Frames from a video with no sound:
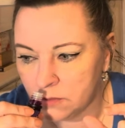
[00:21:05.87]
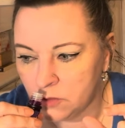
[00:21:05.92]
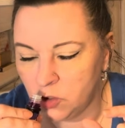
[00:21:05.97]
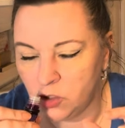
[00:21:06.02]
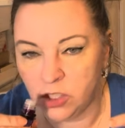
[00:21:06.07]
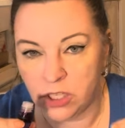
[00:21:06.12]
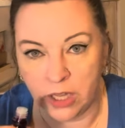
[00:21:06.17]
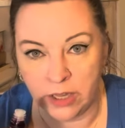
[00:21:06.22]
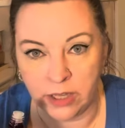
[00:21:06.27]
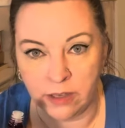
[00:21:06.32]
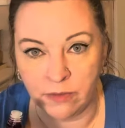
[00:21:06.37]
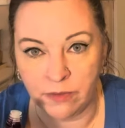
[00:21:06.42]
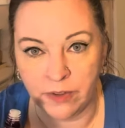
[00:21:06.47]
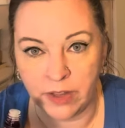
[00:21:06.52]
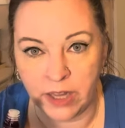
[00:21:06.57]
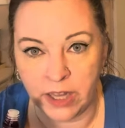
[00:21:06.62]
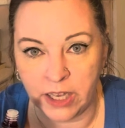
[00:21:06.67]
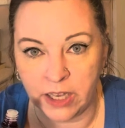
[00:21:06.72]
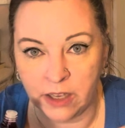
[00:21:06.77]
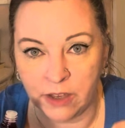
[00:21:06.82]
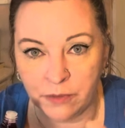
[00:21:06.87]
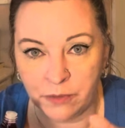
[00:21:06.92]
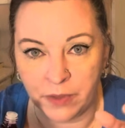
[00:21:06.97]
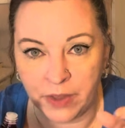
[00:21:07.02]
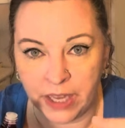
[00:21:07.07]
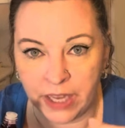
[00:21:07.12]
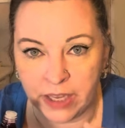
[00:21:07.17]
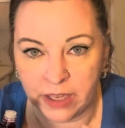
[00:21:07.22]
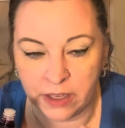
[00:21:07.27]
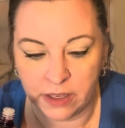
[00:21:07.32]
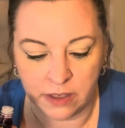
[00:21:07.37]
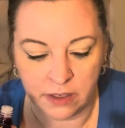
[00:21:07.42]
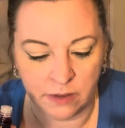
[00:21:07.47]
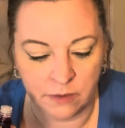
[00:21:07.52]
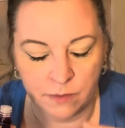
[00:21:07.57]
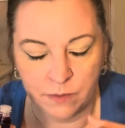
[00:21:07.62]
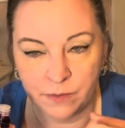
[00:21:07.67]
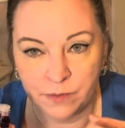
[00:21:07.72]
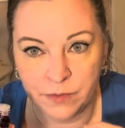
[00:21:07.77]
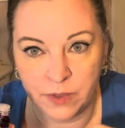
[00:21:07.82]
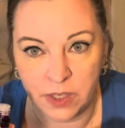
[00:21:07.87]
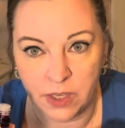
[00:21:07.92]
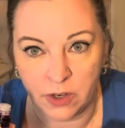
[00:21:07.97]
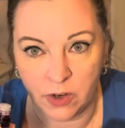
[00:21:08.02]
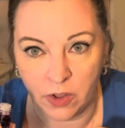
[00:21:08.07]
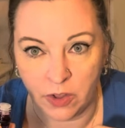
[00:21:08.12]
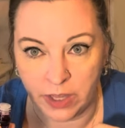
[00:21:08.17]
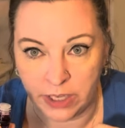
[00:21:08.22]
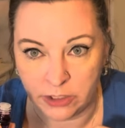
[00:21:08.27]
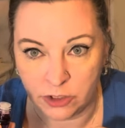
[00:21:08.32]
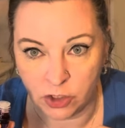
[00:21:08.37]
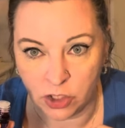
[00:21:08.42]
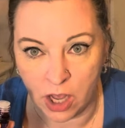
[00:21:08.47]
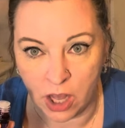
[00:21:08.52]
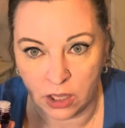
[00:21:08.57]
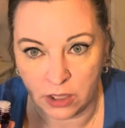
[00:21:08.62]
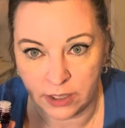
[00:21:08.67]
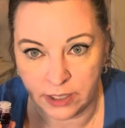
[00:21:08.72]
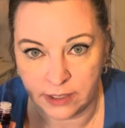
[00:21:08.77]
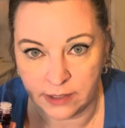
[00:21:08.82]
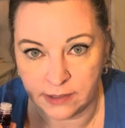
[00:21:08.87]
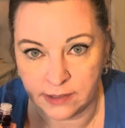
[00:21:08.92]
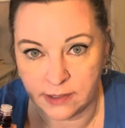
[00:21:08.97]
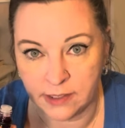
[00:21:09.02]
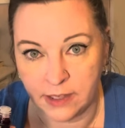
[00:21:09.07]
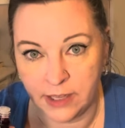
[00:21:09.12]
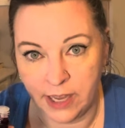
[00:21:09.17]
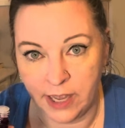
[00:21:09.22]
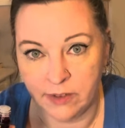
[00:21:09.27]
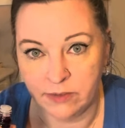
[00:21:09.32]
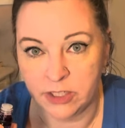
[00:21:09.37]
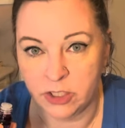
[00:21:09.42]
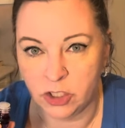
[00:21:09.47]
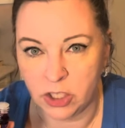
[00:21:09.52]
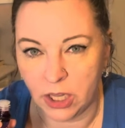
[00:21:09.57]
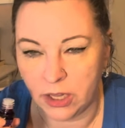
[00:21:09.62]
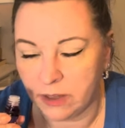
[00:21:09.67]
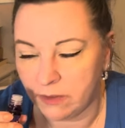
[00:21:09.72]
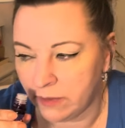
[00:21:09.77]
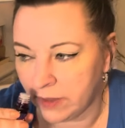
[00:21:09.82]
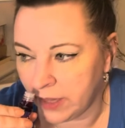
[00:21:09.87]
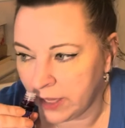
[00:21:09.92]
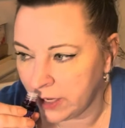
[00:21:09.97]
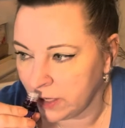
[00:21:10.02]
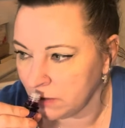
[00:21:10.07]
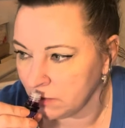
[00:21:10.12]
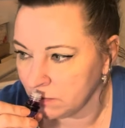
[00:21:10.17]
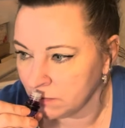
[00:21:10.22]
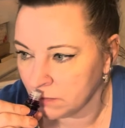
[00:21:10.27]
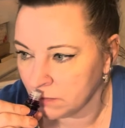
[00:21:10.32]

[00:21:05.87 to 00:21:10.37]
jelly filling of like, you know, like chocolates and they have a jelly filling.